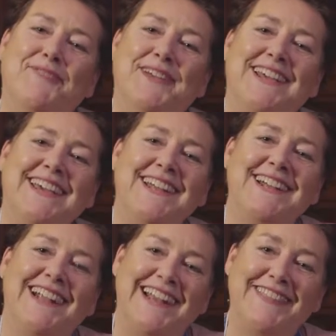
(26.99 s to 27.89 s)

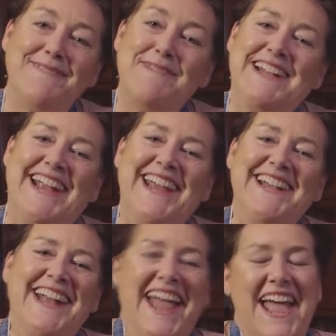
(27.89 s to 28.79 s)
Frédéric, let them eat
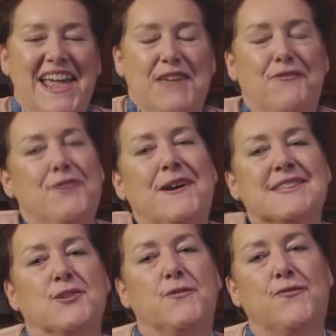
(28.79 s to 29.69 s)
cake. If you
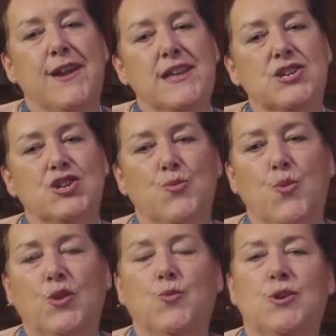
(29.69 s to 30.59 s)
ask a French
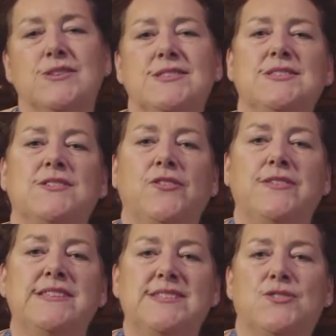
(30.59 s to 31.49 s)
what was
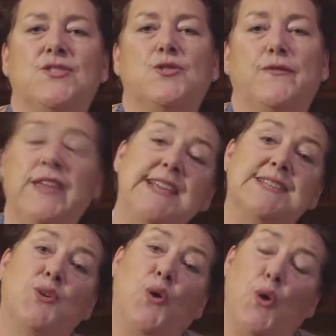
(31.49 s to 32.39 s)
the dessert of
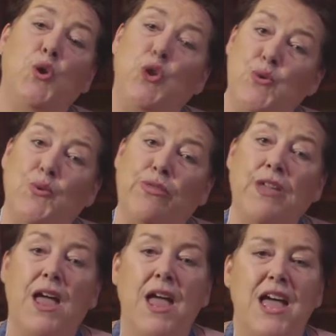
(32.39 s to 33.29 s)
his or her
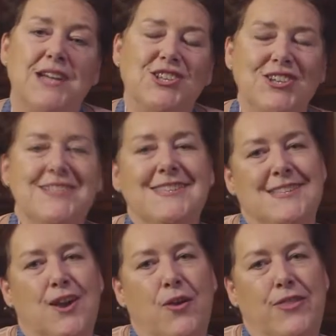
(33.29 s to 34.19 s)
youth,
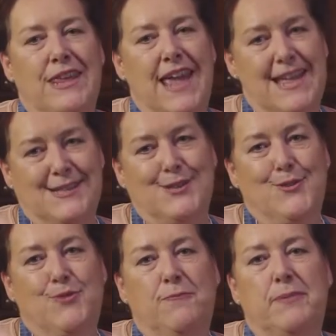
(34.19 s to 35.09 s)
chances are the
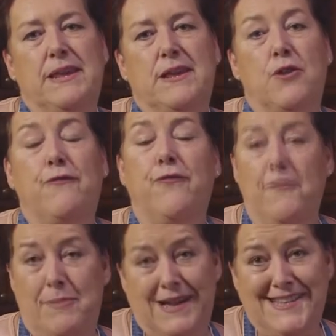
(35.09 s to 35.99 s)
answer will be a
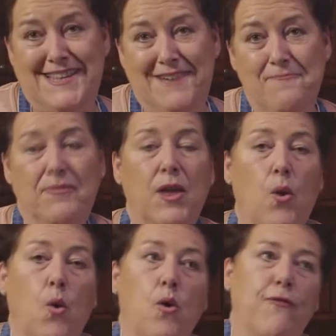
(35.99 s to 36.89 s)
flan parisien
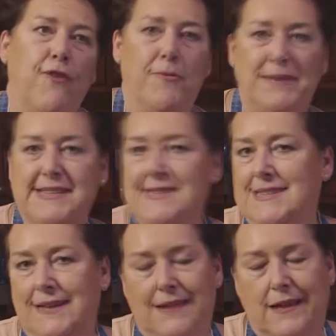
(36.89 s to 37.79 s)
or flan
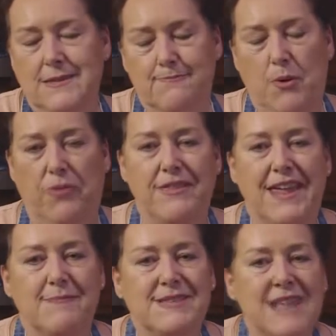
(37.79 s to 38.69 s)
pâtissier. It has both
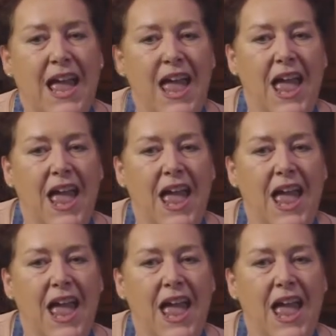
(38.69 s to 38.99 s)
names.